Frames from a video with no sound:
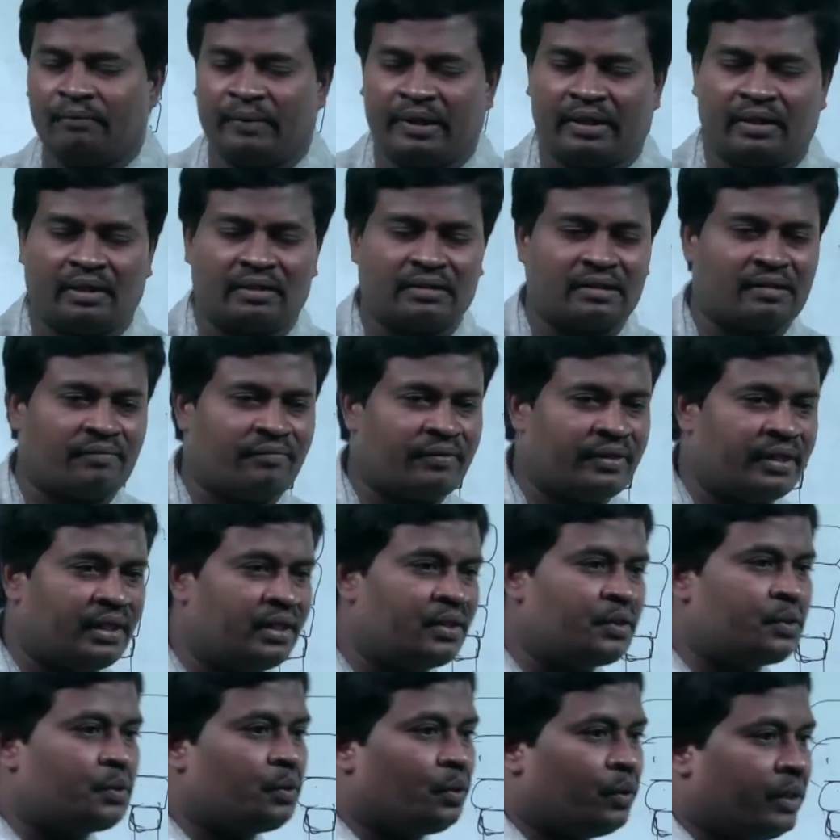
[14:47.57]
Because of it
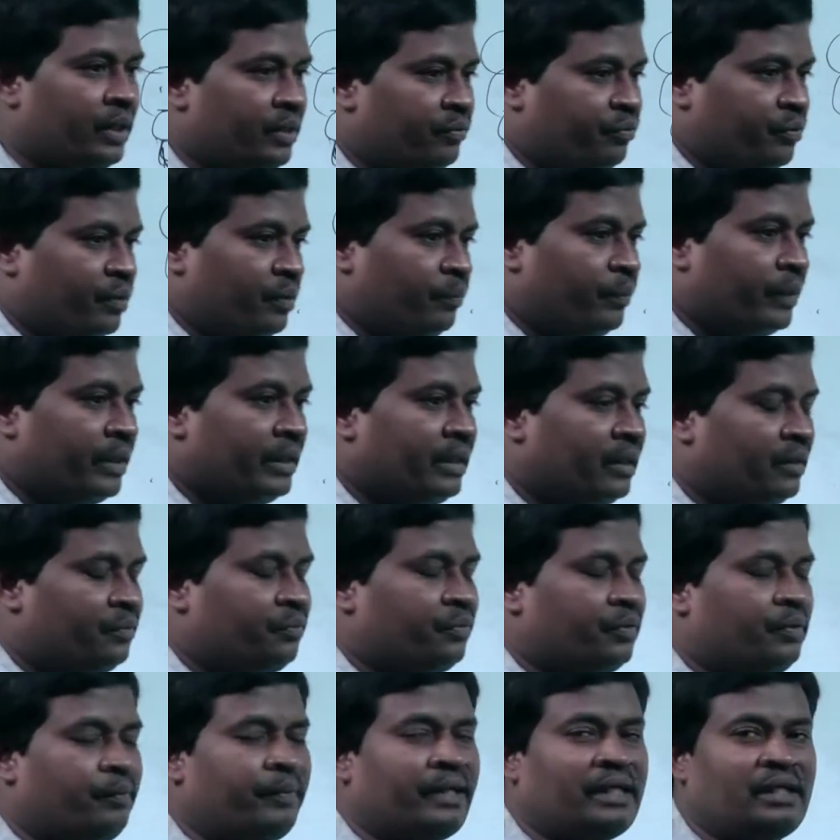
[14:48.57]
is storage food material. That
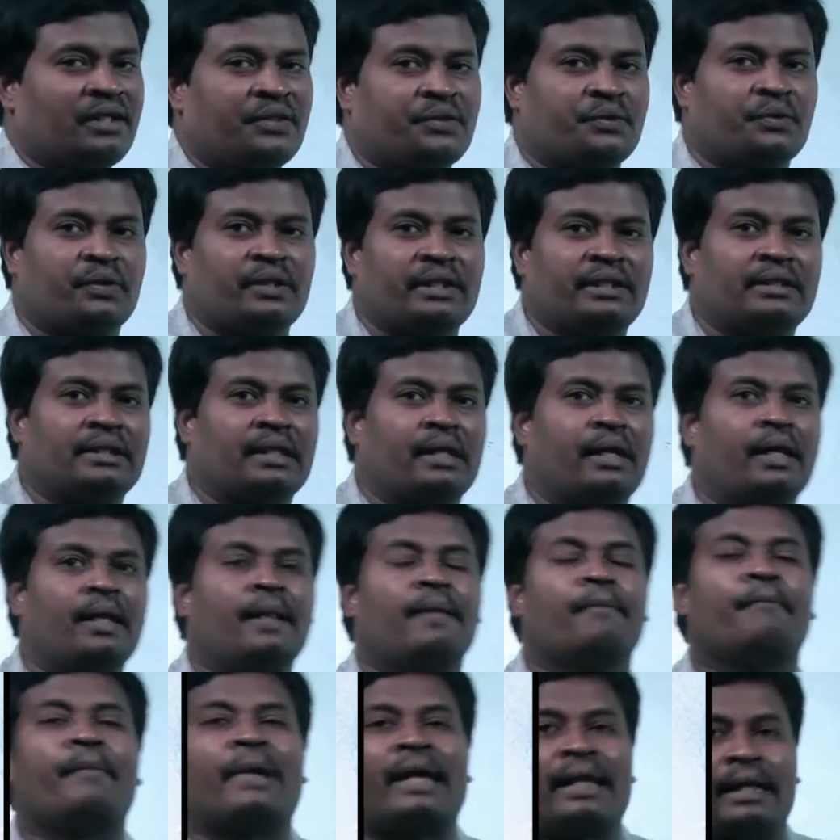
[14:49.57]
food material is stored in the
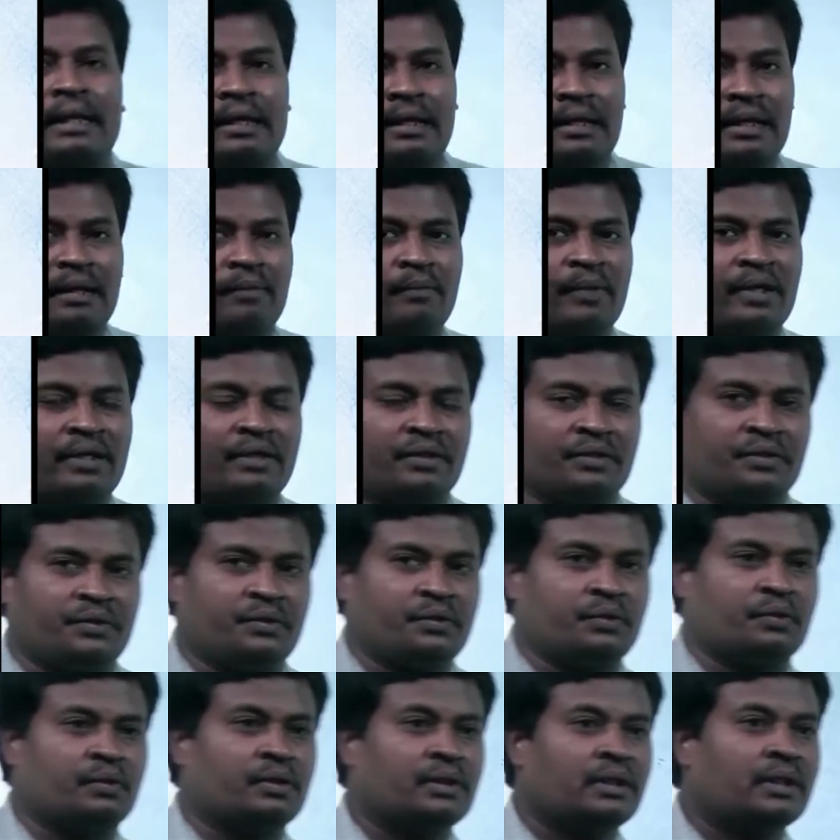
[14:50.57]
parenchyma
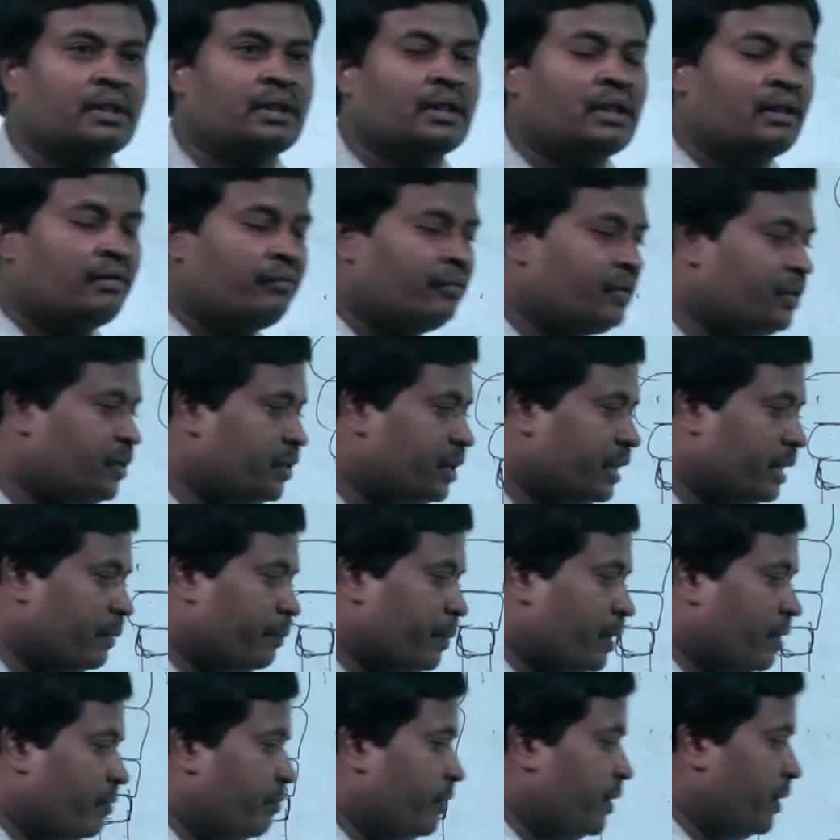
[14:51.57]
tissue. Which type
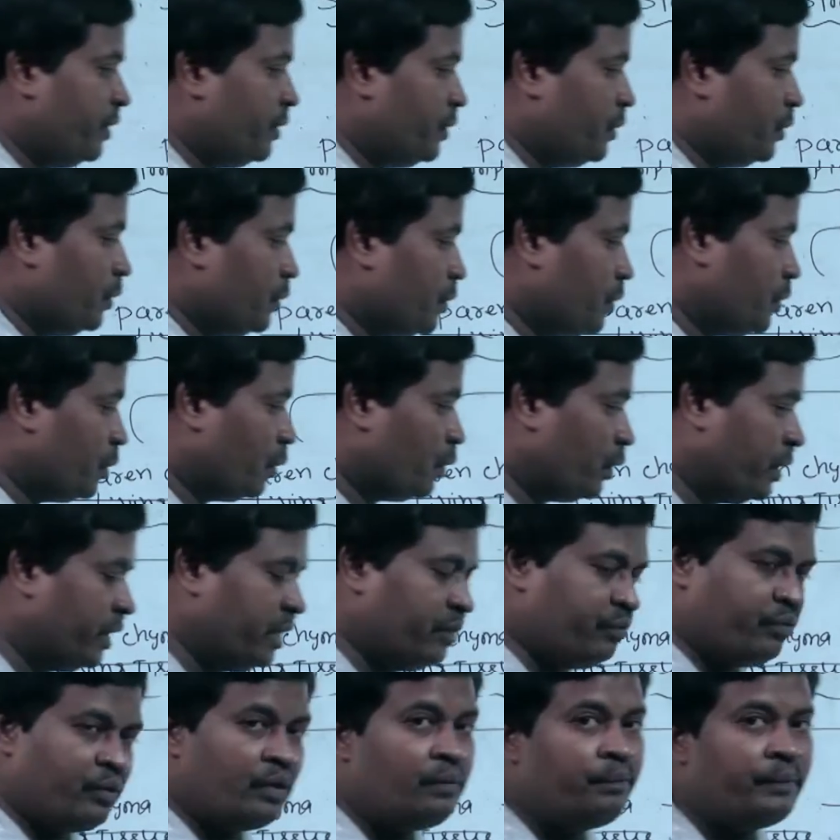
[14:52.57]
of tissue?
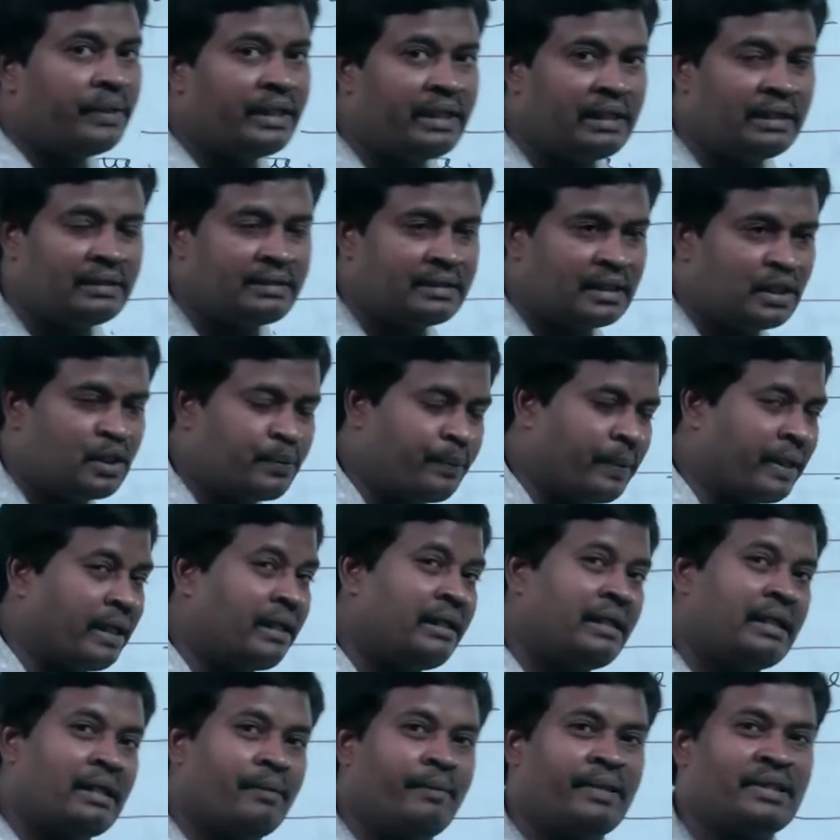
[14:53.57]
Storage food material. Such
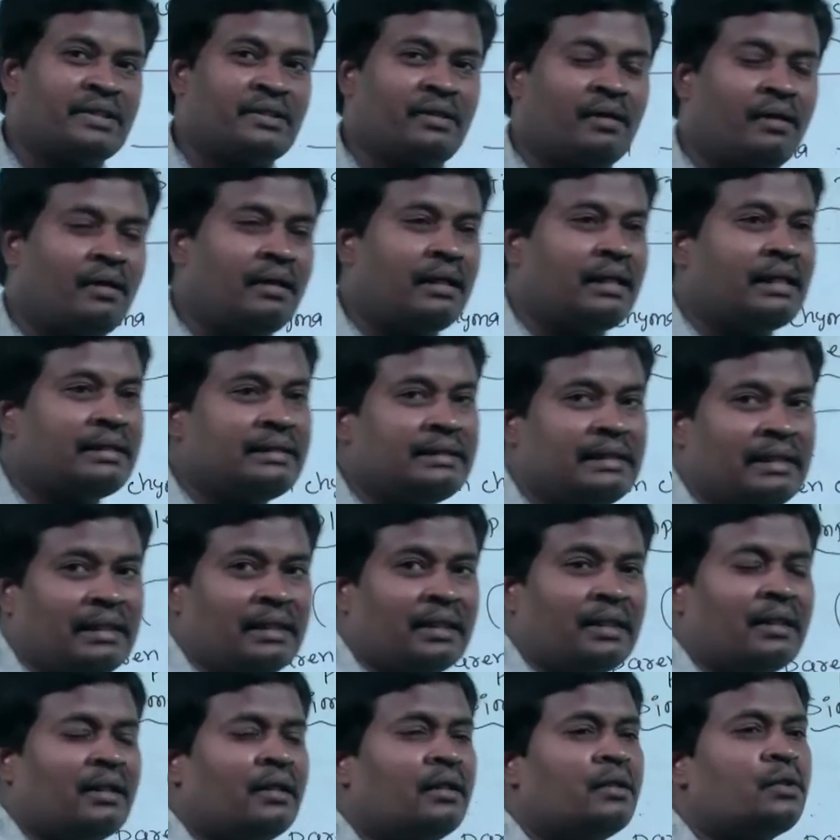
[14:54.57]
parenchyma is called as a
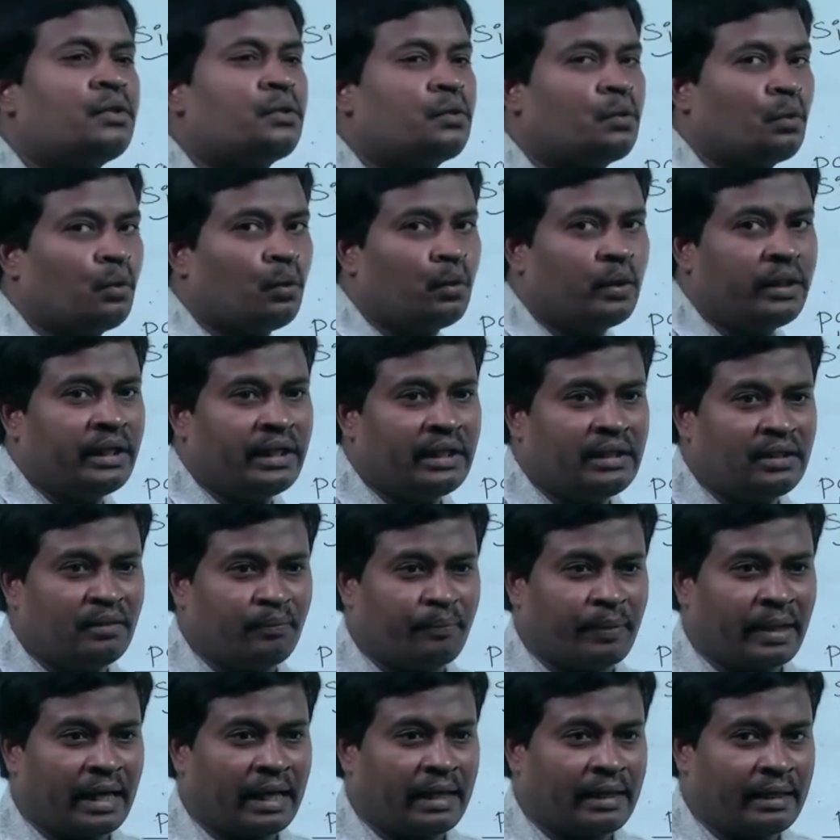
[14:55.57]
storage
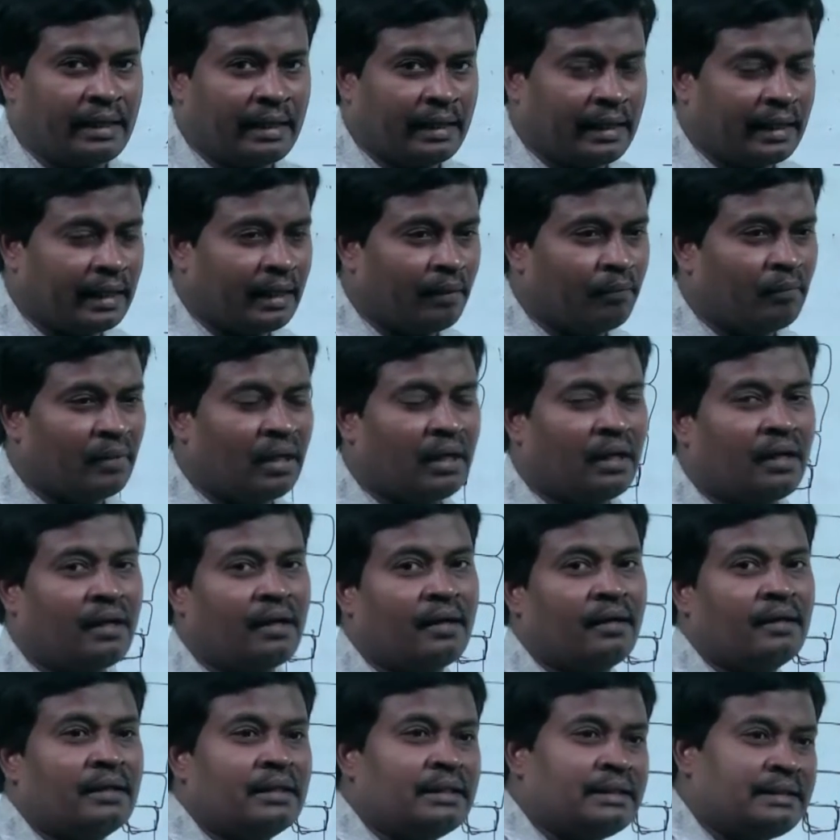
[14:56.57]

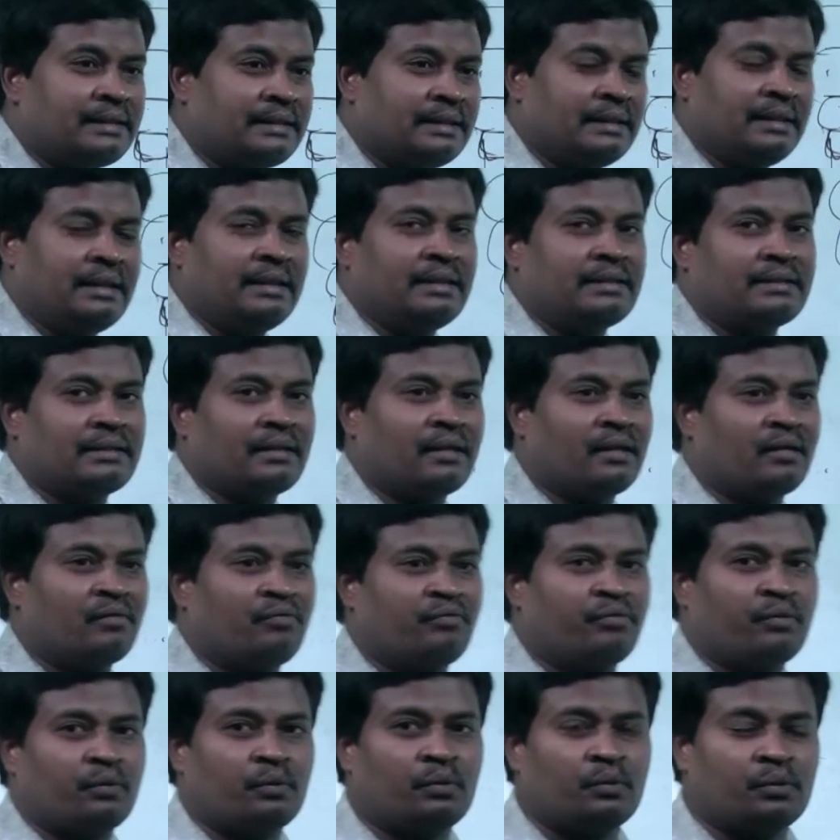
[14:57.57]
parenchyma. Seeds or
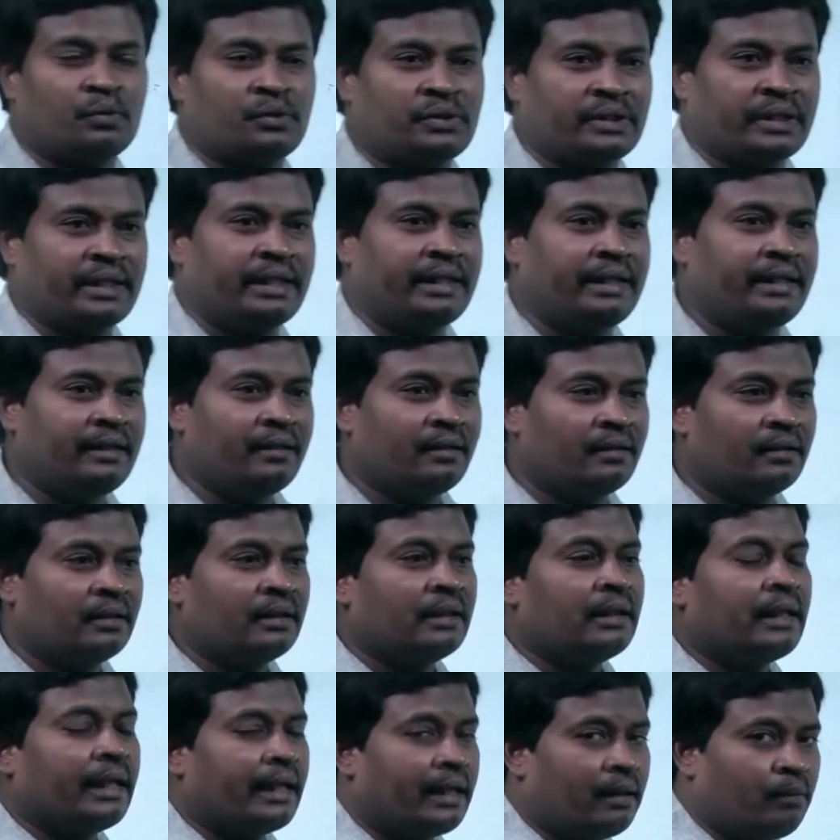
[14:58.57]
fruits and
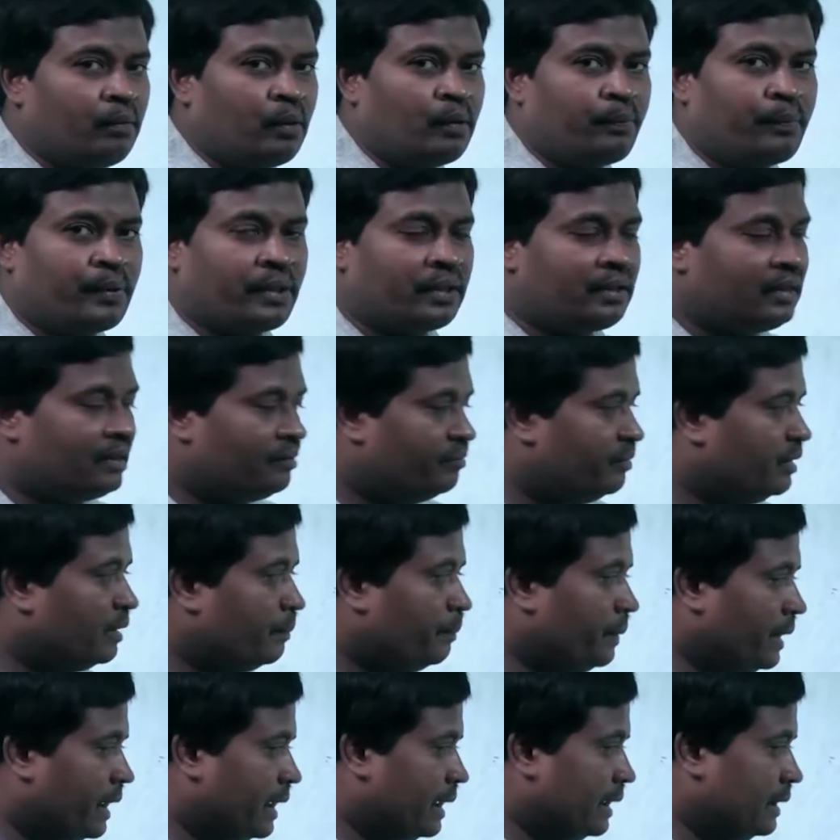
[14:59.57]
edible part of the
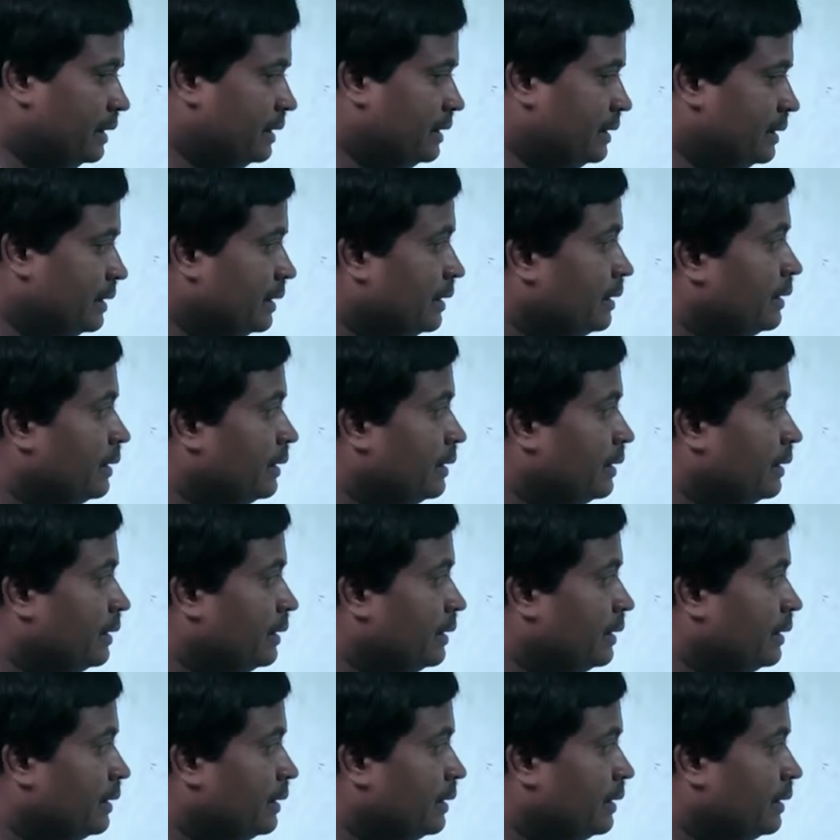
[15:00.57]
plants.